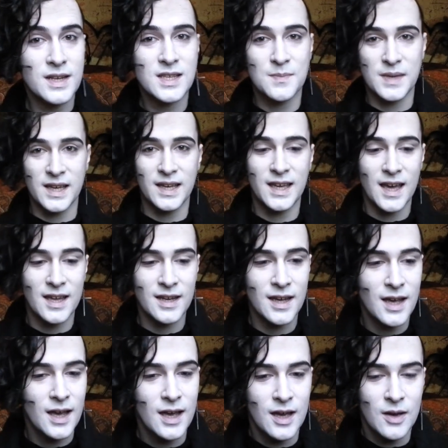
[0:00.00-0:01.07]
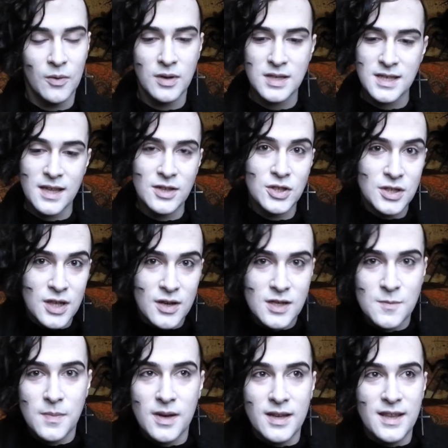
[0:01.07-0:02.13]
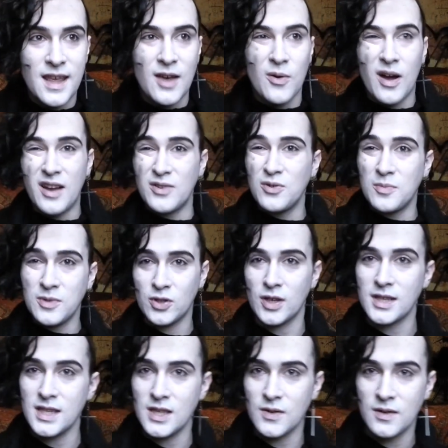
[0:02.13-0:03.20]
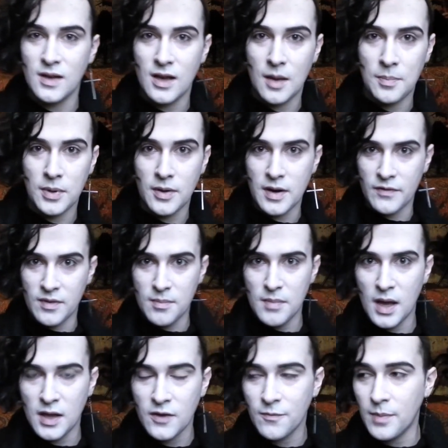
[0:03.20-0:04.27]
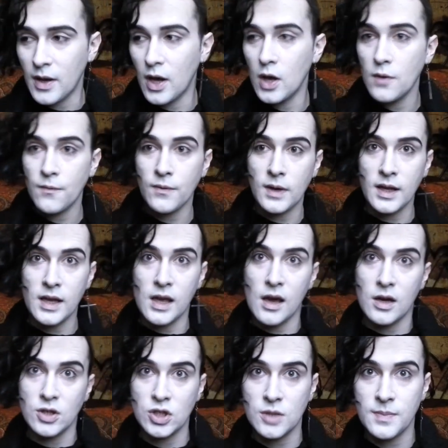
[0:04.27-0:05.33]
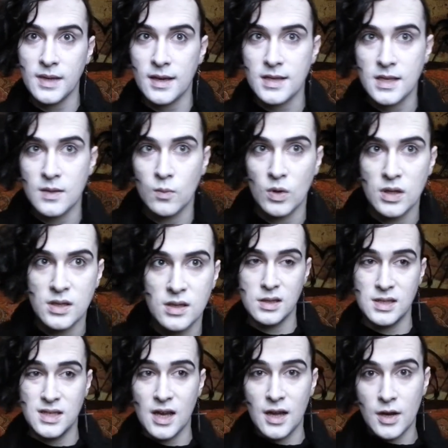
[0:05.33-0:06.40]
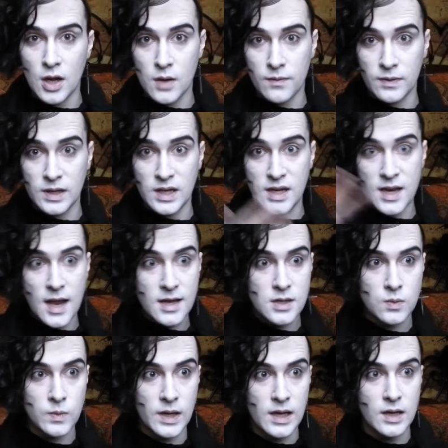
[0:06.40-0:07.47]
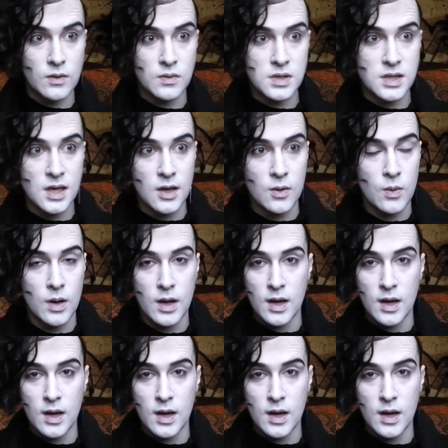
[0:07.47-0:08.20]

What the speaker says: it's me again. Once again, you should notice by now, I normally try to do an upload every month, but hopefully I should be getting one done, hopefully next week or so.